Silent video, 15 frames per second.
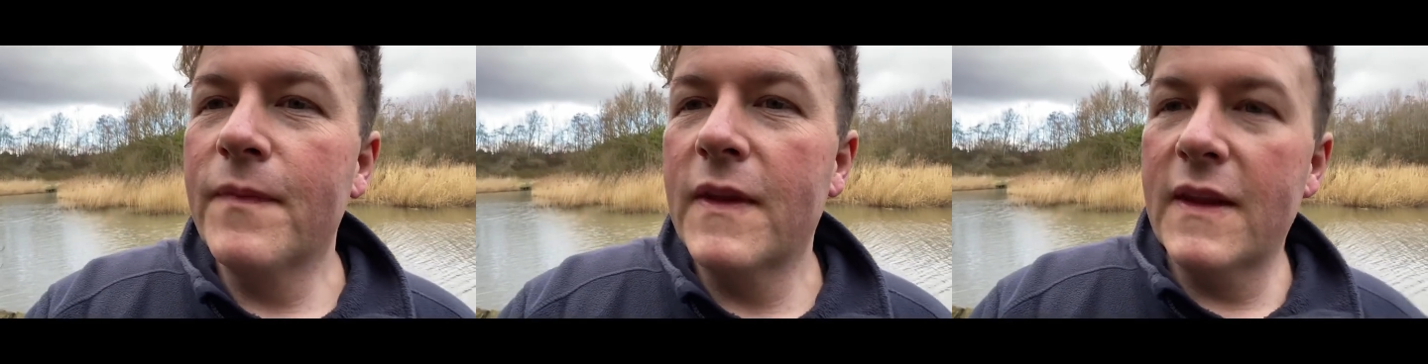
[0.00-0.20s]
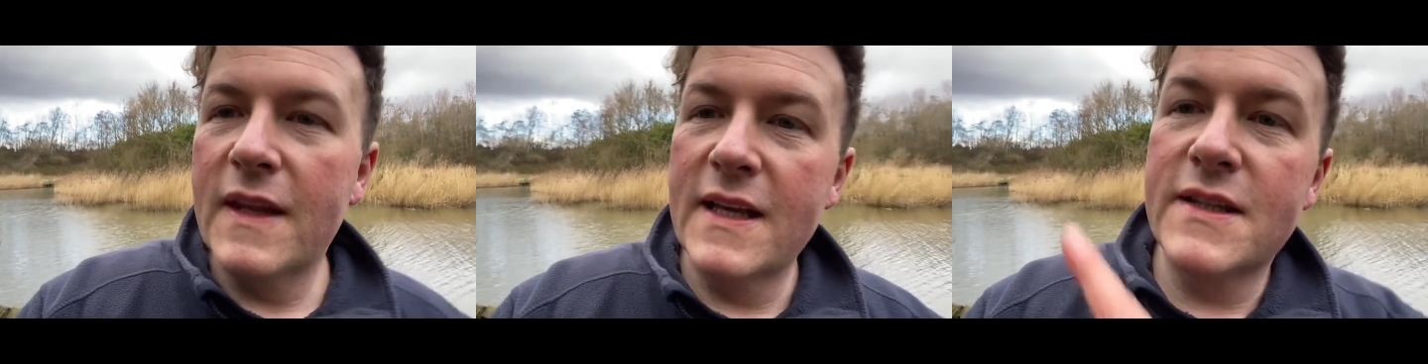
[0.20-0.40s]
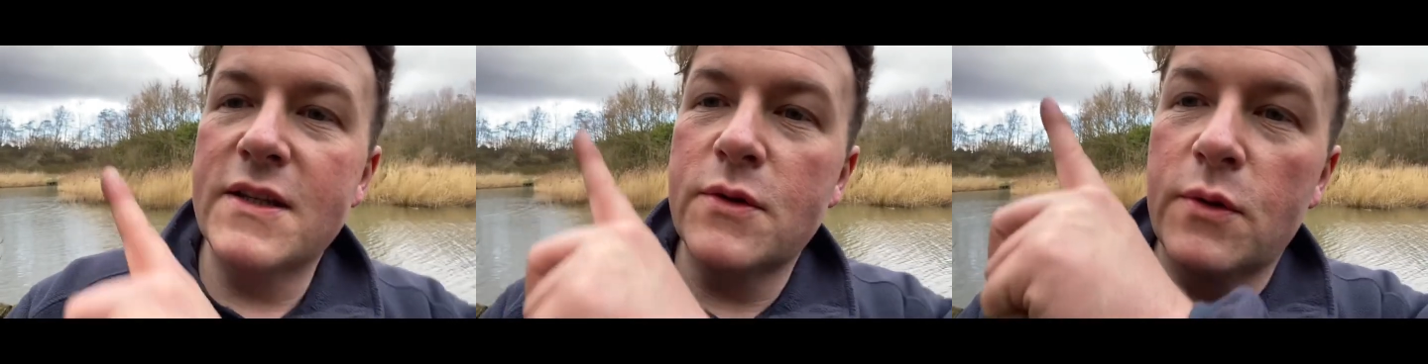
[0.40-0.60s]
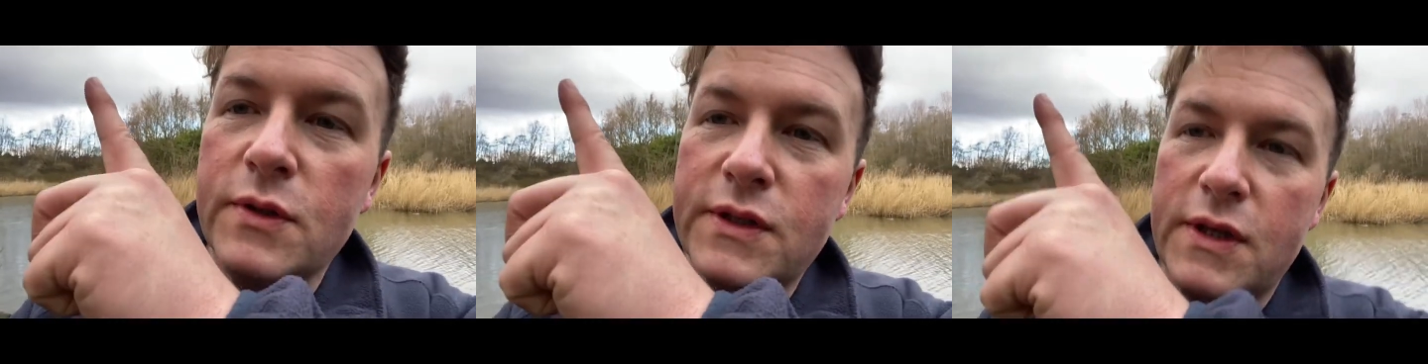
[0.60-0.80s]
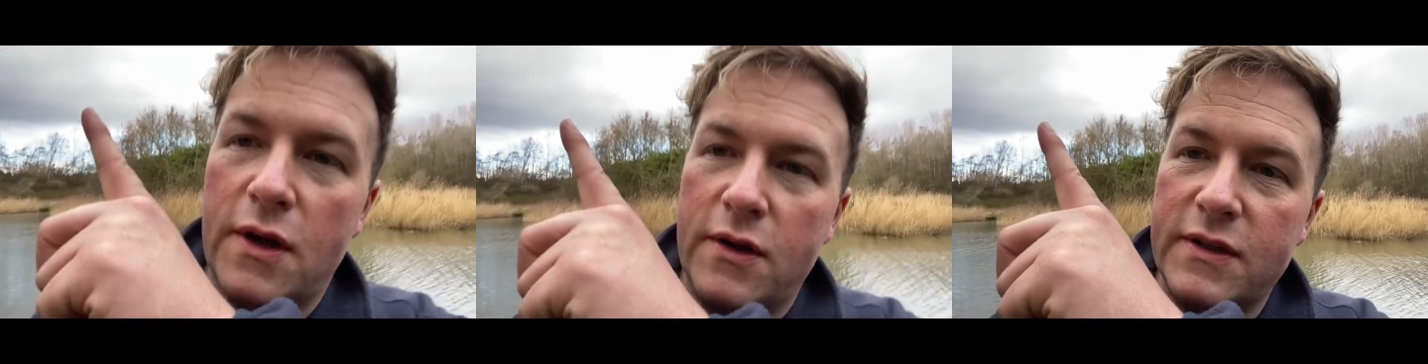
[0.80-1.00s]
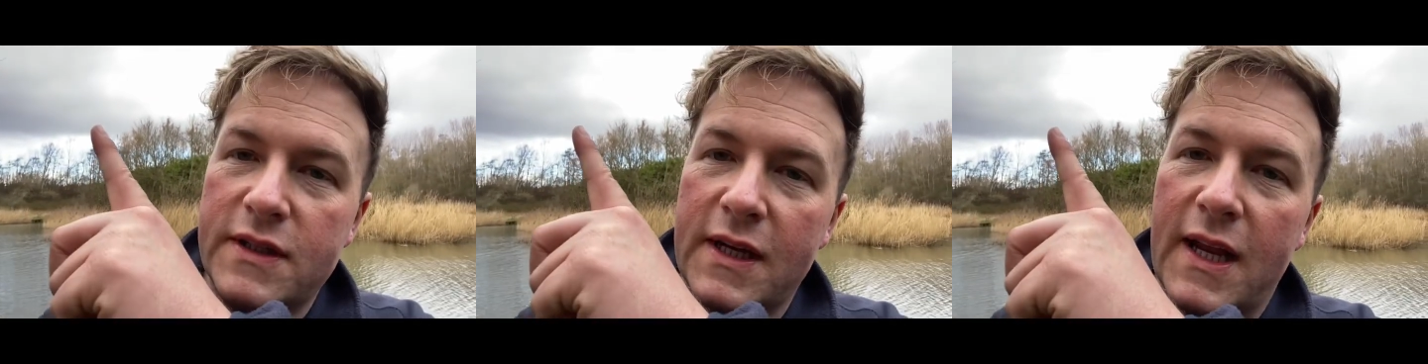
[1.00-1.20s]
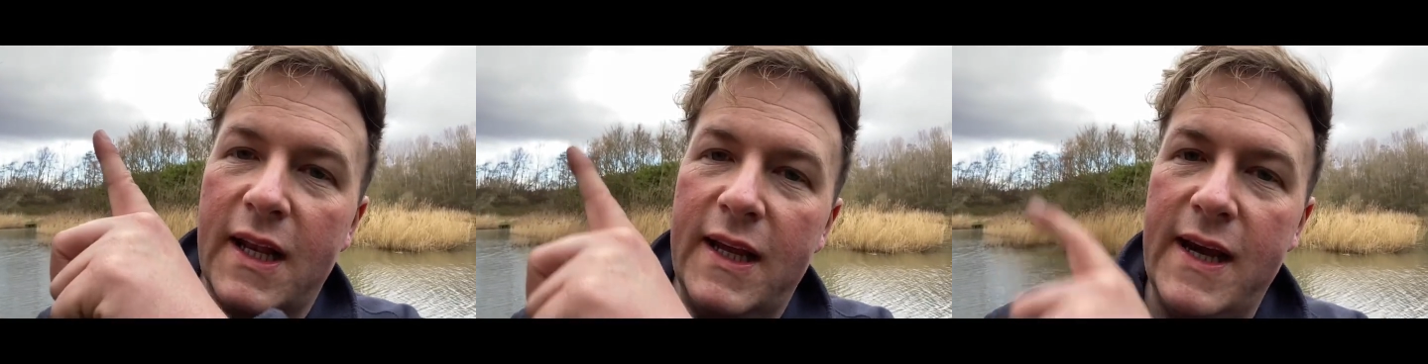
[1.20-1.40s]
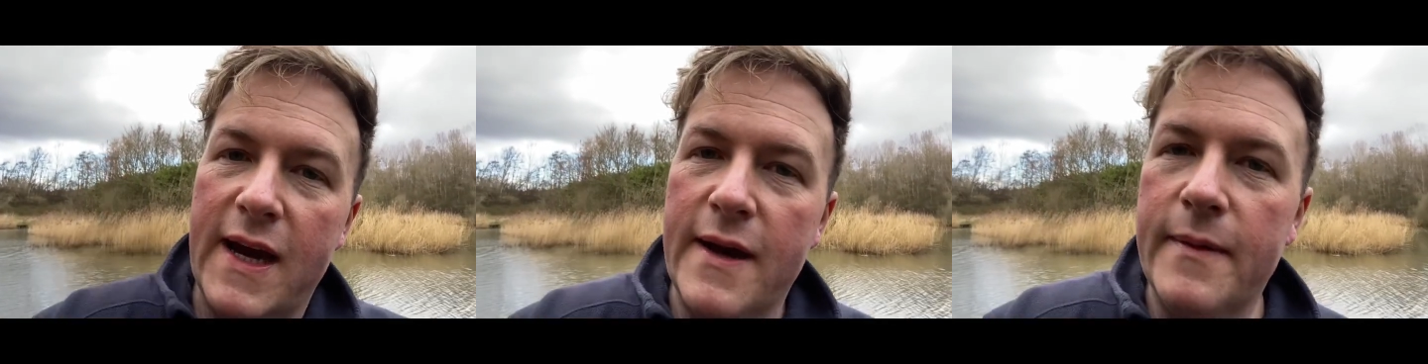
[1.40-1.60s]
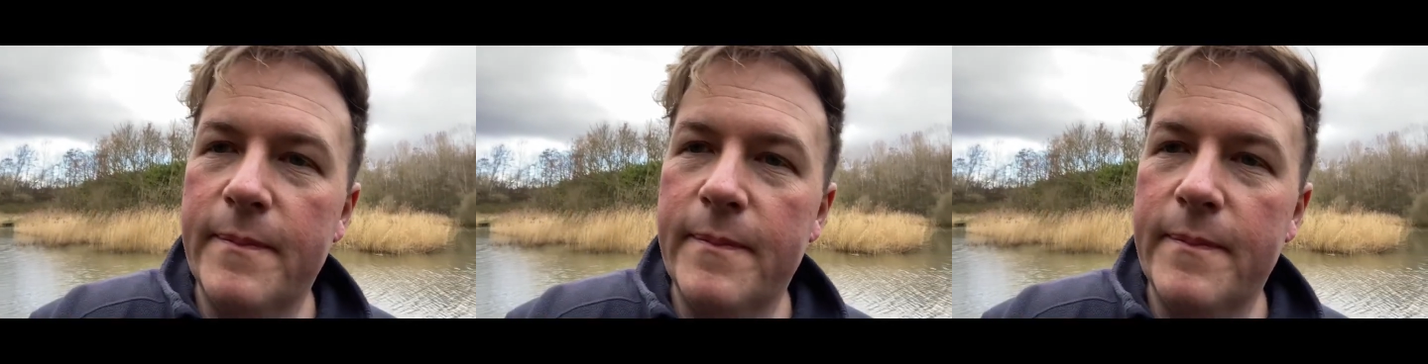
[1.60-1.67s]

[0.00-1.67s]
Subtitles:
this is all starting to clear.